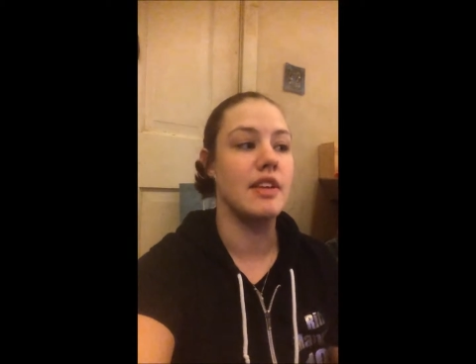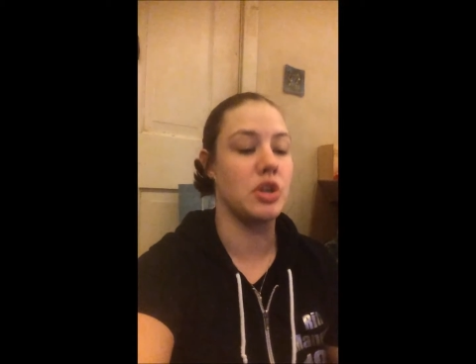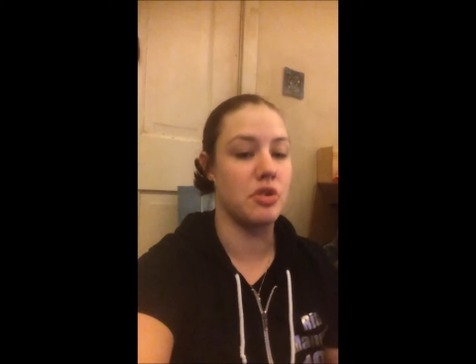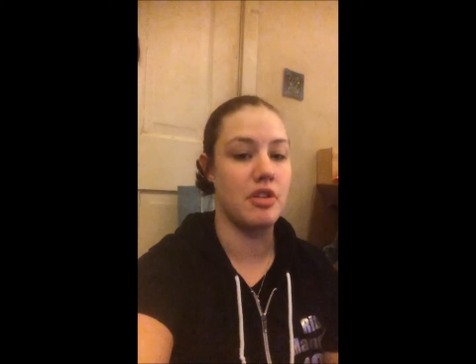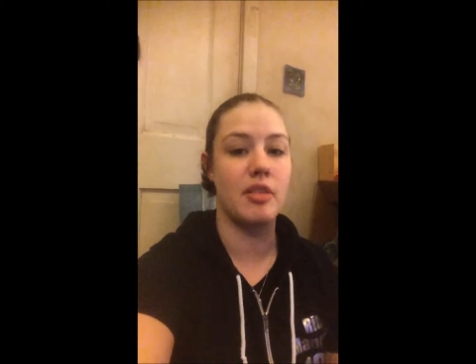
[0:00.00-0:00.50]

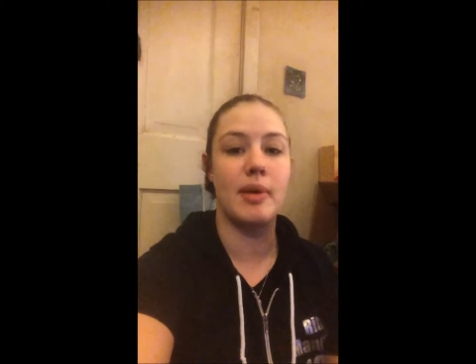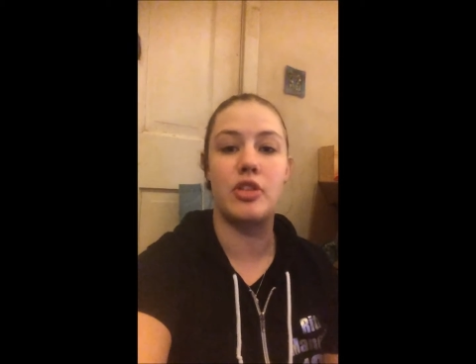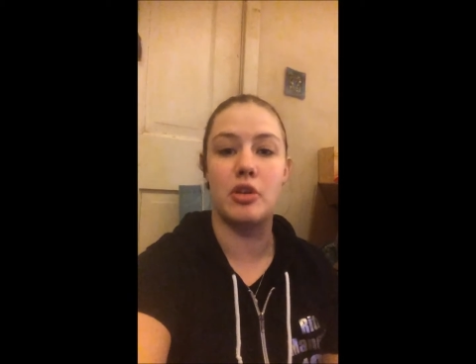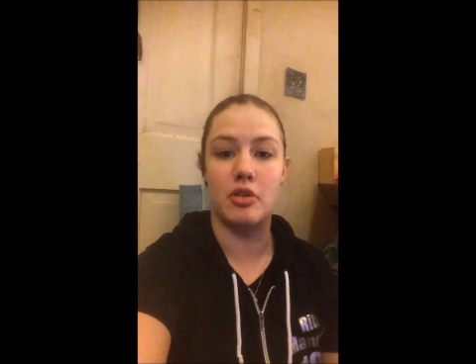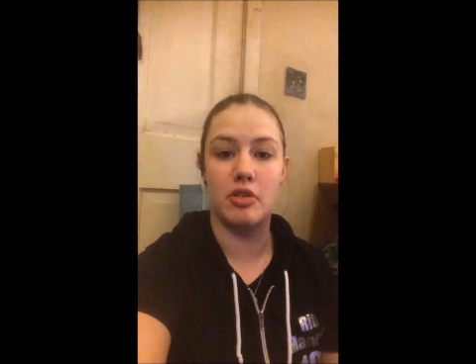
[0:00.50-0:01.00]
They told us all
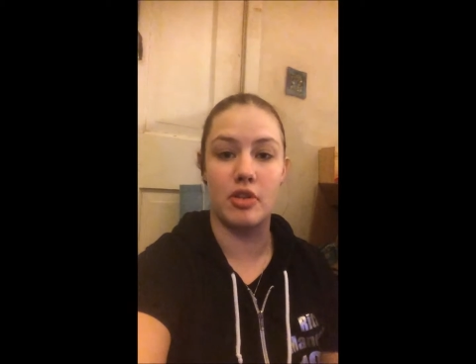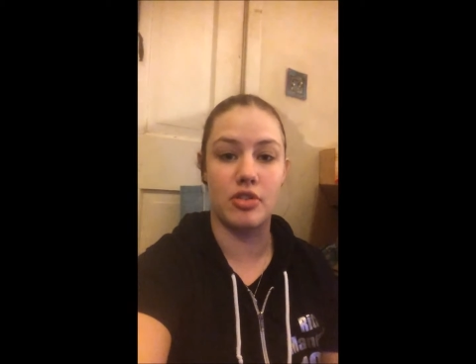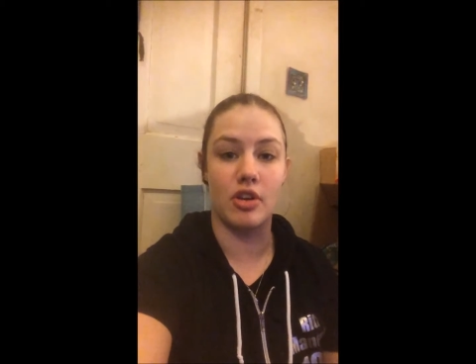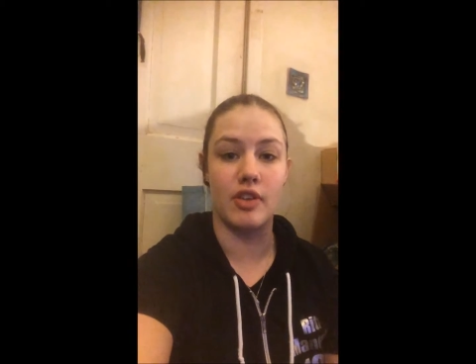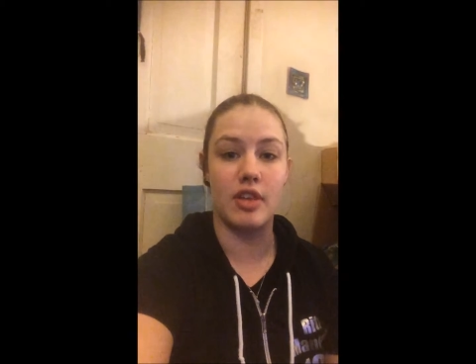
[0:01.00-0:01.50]
about
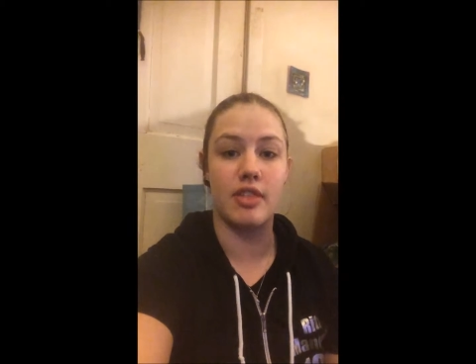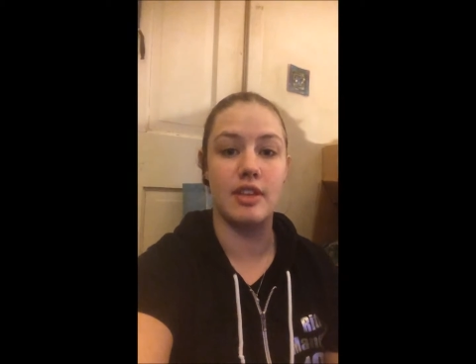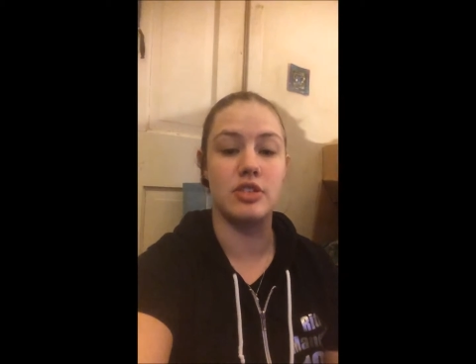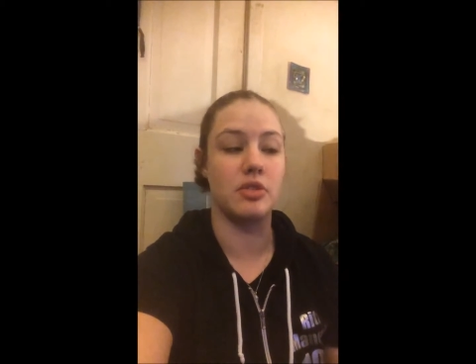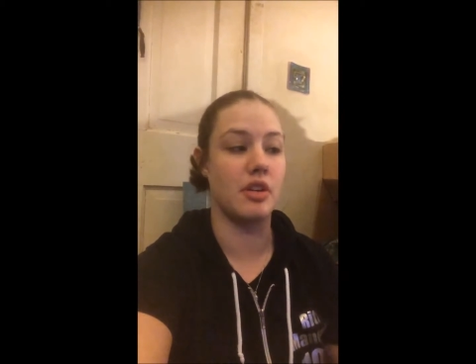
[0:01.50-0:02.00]
their service.
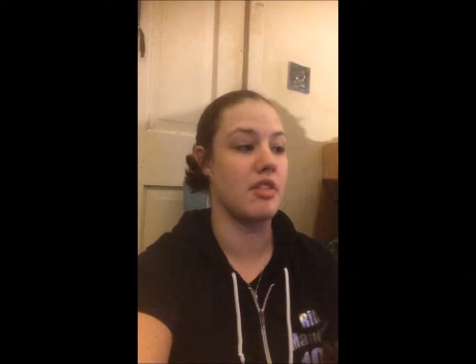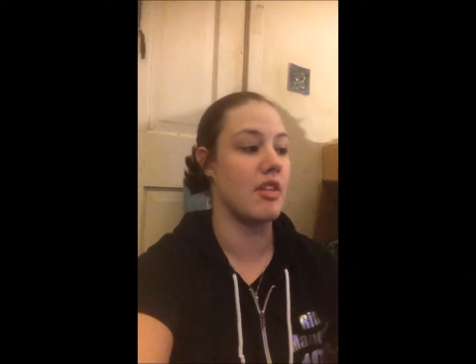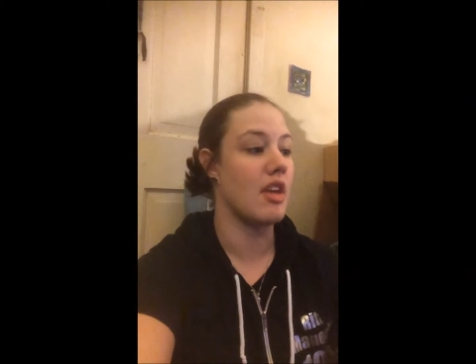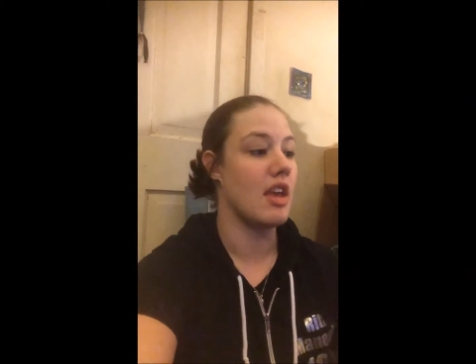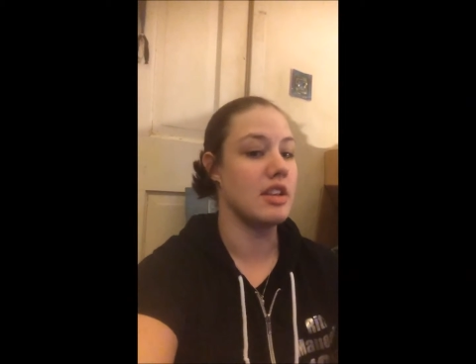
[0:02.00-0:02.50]
They told
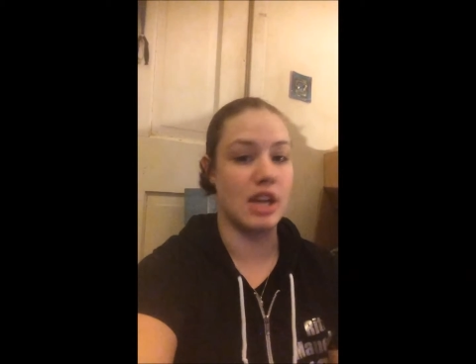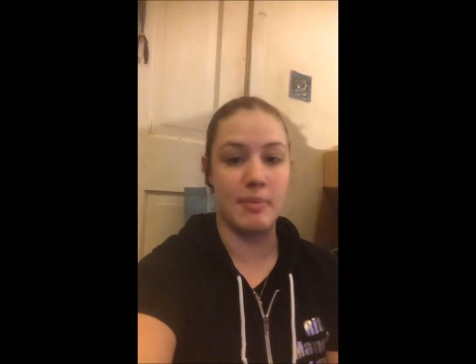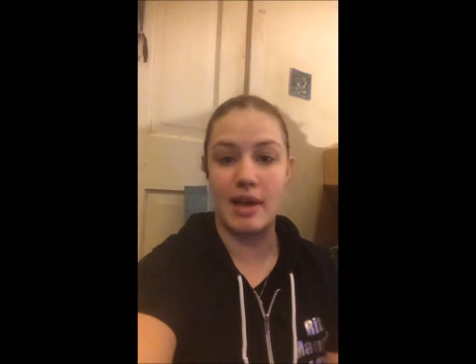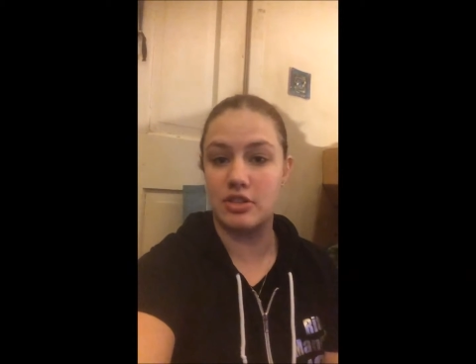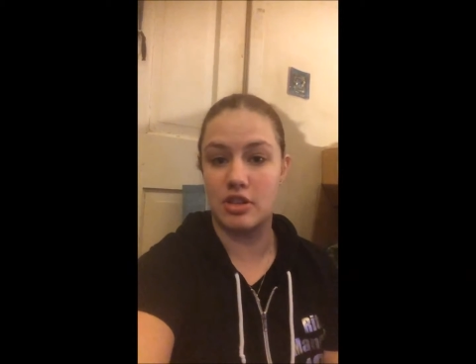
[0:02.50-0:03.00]
us to
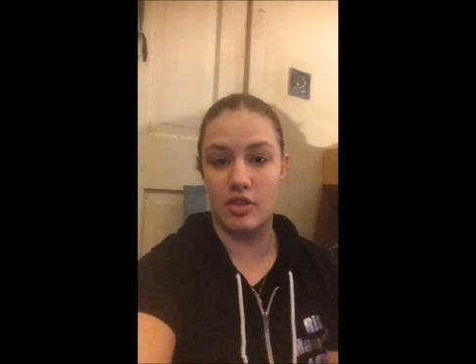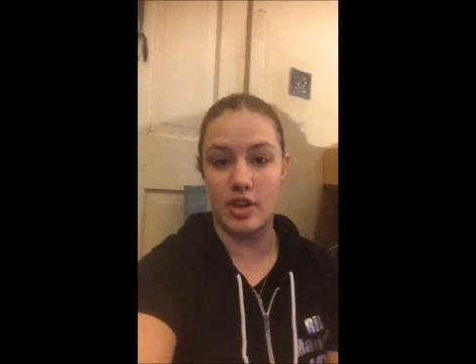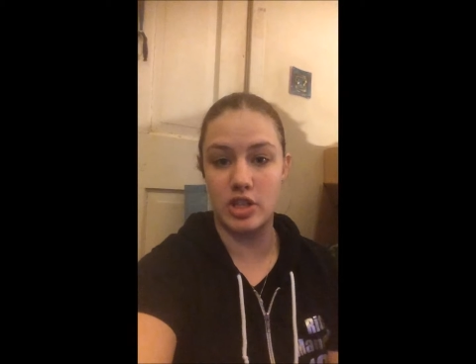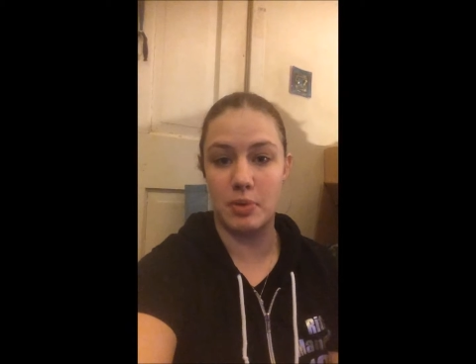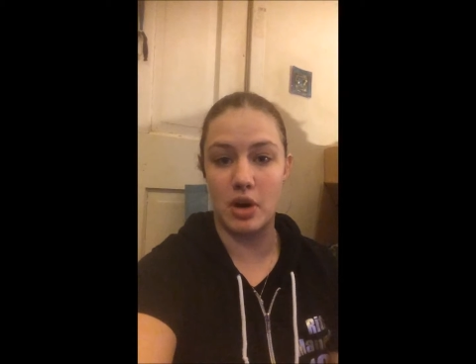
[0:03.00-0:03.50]
come out to
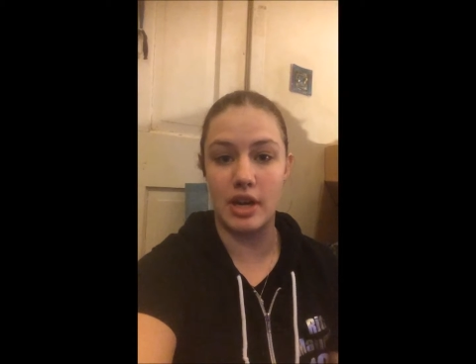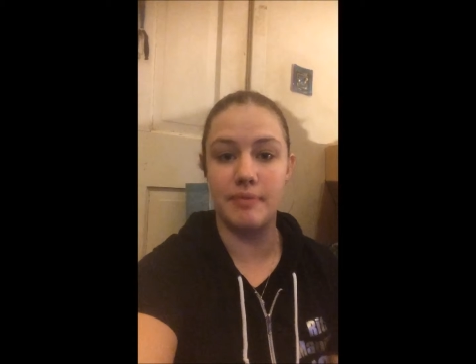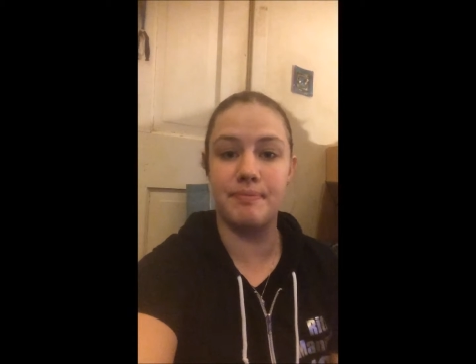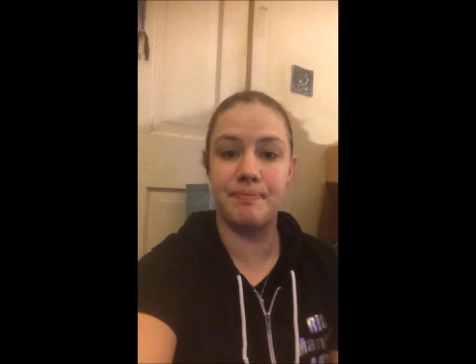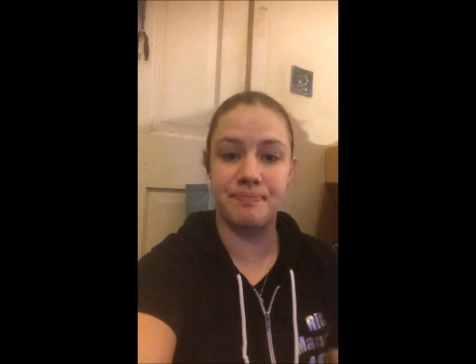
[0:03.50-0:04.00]
the launch party.